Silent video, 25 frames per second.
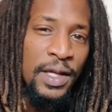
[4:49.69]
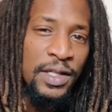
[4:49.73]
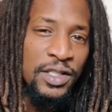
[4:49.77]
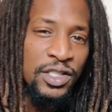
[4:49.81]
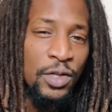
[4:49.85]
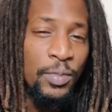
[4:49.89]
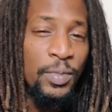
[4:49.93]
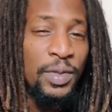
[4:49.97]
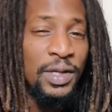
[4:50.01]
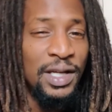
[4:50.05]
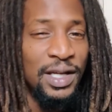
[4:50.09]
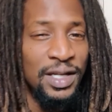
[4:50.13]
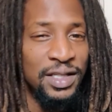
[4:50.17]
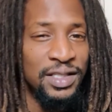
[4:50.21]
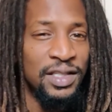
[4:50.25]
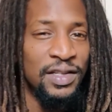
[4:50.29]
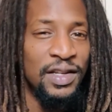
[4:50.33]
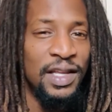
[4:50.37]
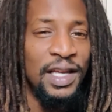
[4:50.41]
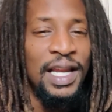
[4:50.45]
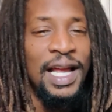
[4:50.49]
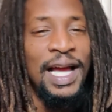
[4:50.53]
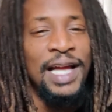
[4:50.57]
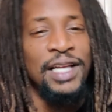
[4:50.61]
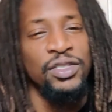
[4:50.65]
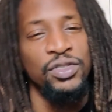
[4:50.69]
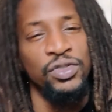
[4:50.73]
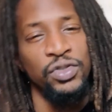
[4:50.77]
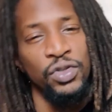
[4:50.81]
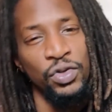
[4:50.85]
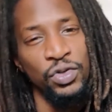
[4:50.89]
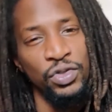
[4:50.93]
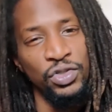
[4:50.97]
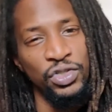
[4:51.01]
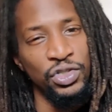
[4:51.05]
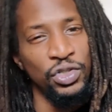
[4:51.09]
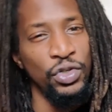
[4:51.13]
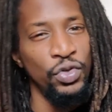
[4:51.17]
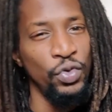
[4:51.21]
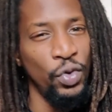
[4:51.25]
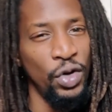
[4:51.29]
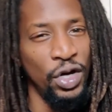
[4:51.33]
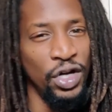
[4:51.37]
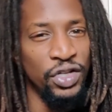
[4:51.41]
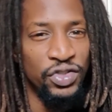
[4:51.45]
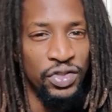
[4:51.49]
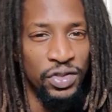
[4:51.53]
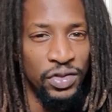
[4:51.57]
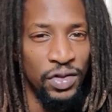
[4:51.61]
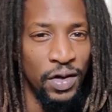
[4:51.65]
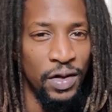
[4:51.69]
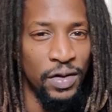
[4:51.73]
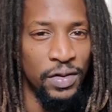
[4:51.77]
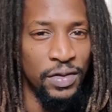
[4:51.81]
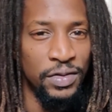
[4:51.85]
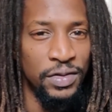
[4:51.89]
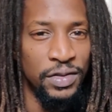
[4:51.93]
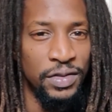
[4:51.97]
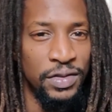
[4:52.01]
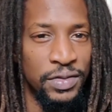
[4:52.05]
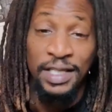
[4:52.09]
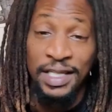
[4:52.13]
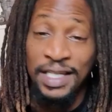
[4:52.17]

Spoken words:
So because of that, I chose $200.